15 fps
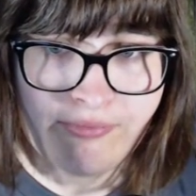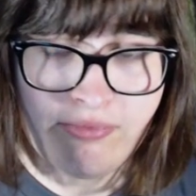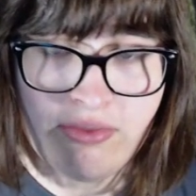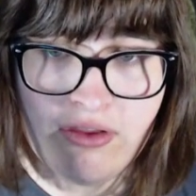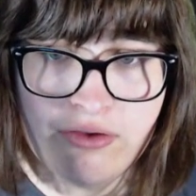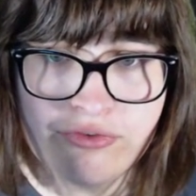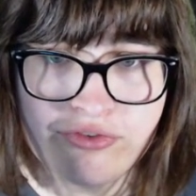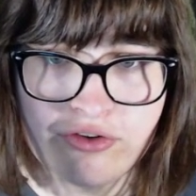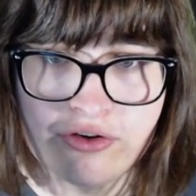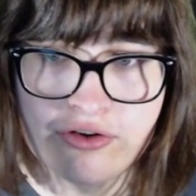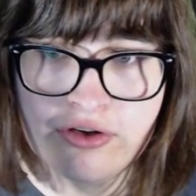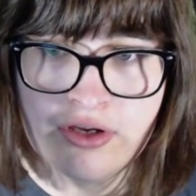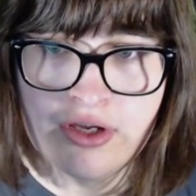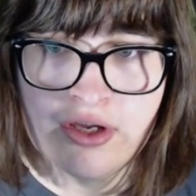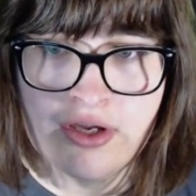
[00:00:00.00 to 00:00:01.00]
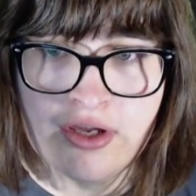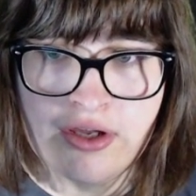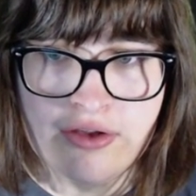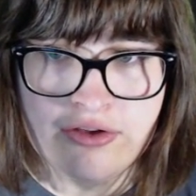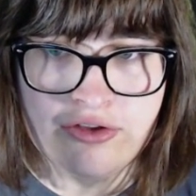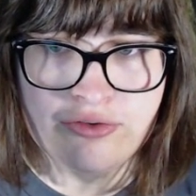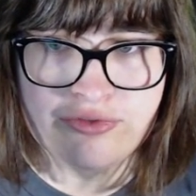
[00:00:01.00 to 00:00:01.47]
So
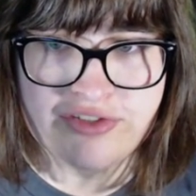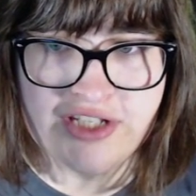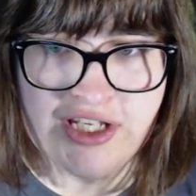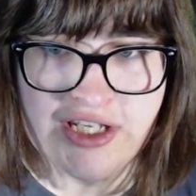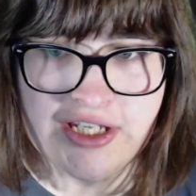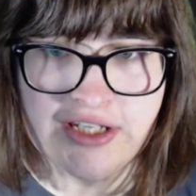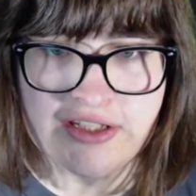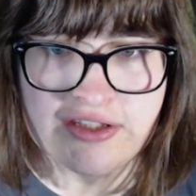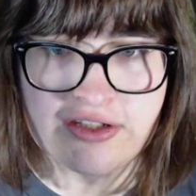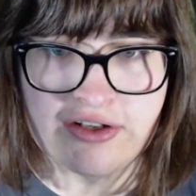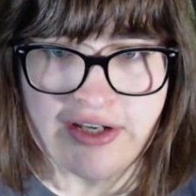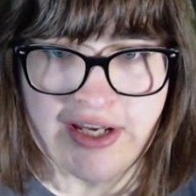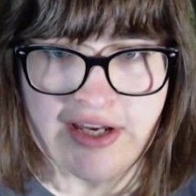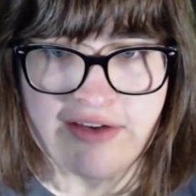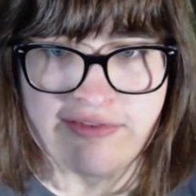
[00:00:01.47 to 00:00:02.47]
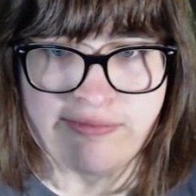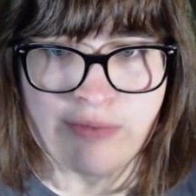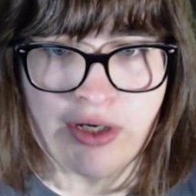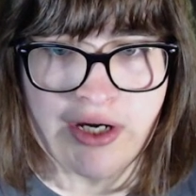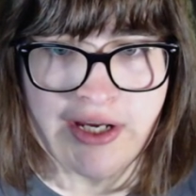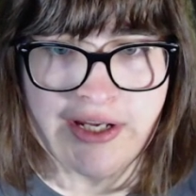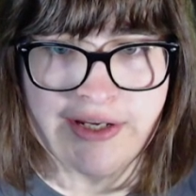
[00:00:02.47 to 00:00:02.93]
you'll see here that I have
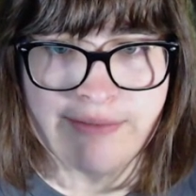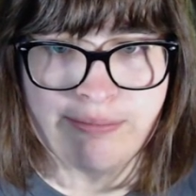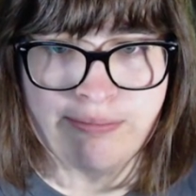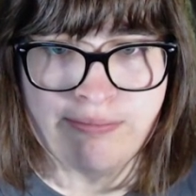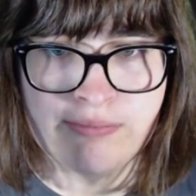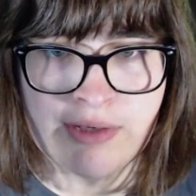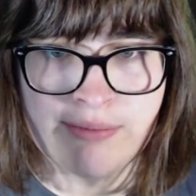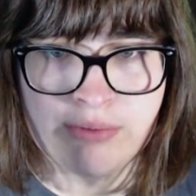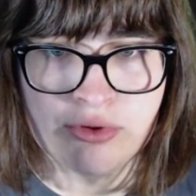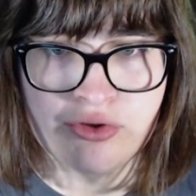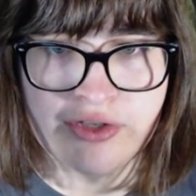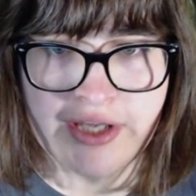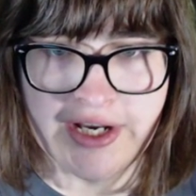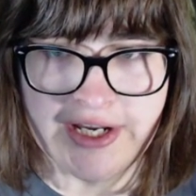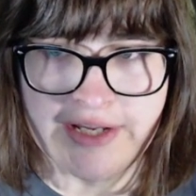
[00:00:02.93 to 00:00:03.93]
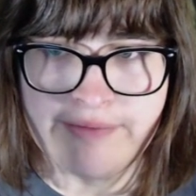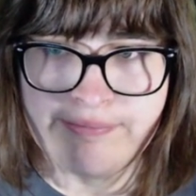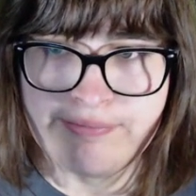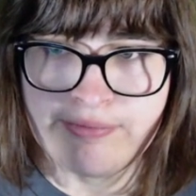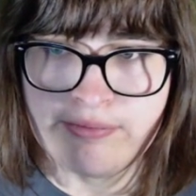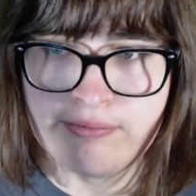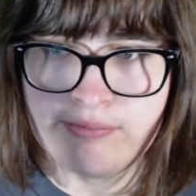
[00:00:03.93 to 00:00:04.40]
my Blue Yeti
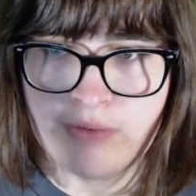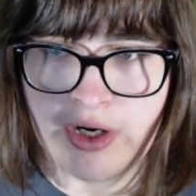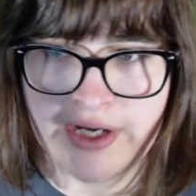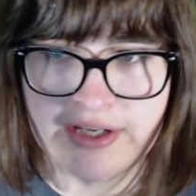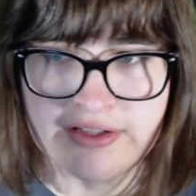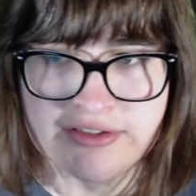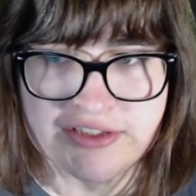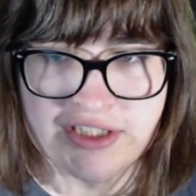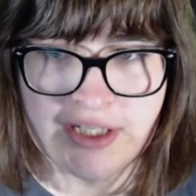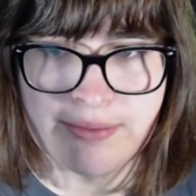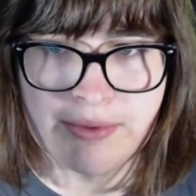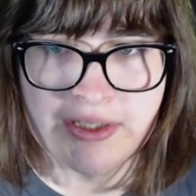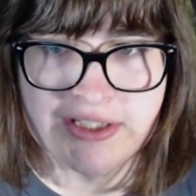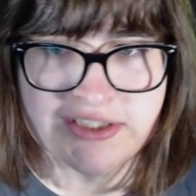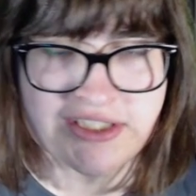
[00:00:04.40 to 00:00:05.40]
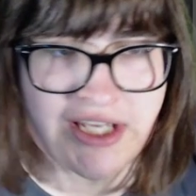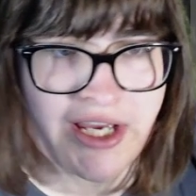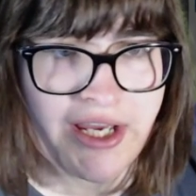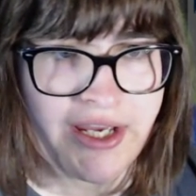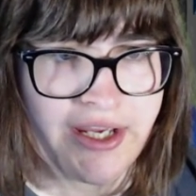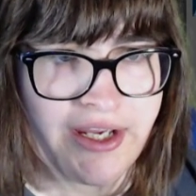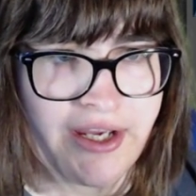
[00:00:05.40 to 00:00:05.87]
mic set up as
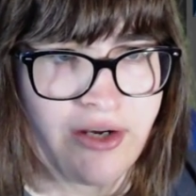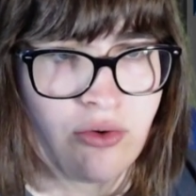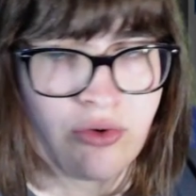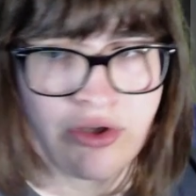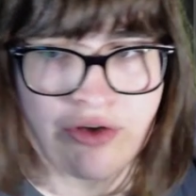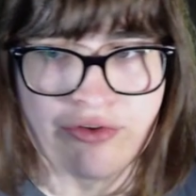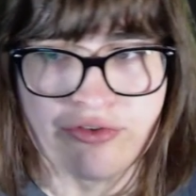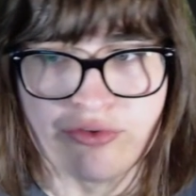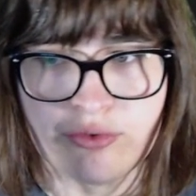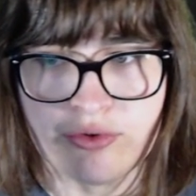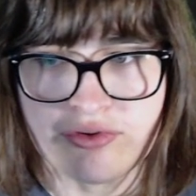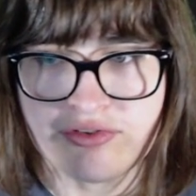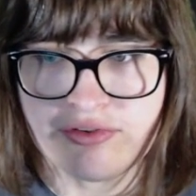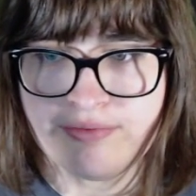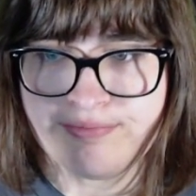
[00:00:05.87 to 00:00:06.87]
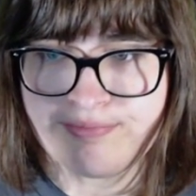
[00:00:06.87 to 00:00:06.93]
an audio source.